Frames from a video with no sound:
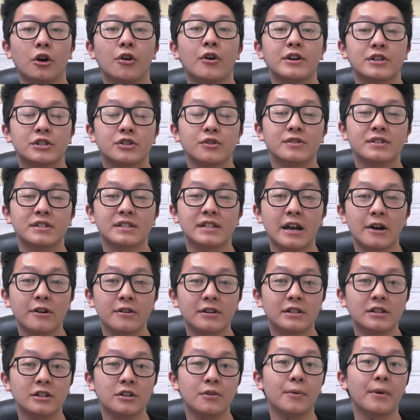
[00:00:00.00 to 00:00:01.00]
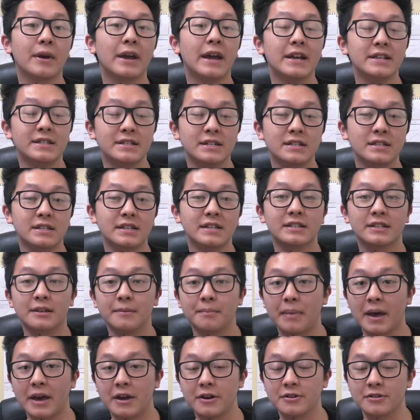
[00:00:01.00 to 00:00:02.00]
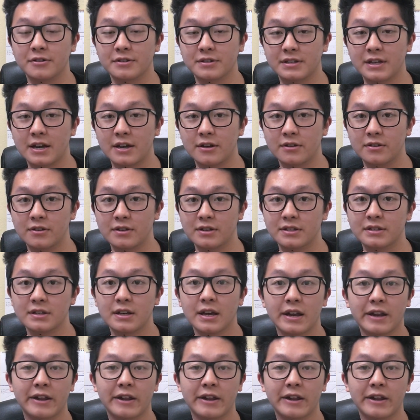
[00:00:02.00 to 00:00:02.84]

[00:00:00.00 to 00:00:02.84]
Alright, so it's now clear where AT&T's competitors stand on this.